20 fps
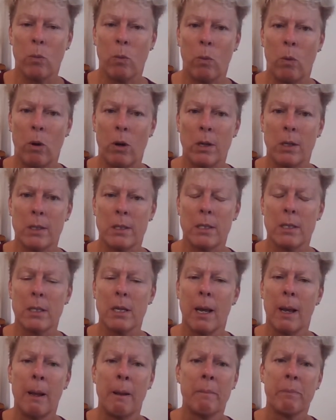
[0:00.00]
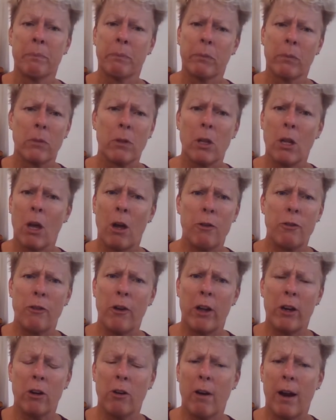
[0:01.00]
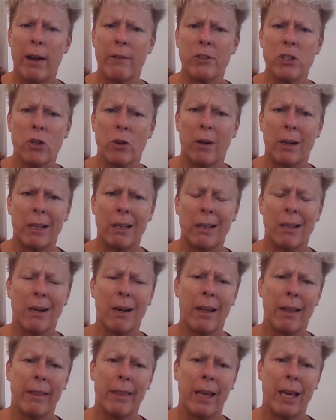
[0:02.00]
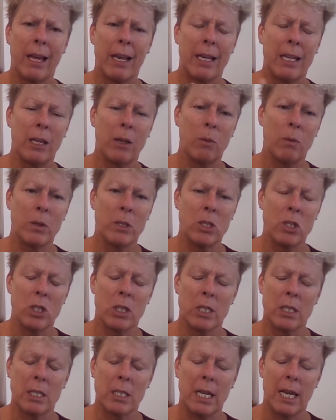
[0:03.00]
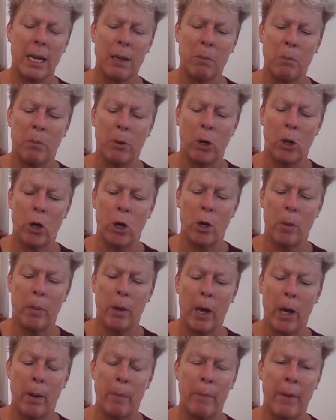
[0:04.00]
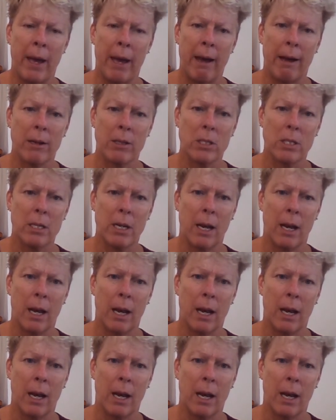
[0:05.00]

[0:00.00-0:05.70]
Was no photographs or anything like that. It was just a blurb about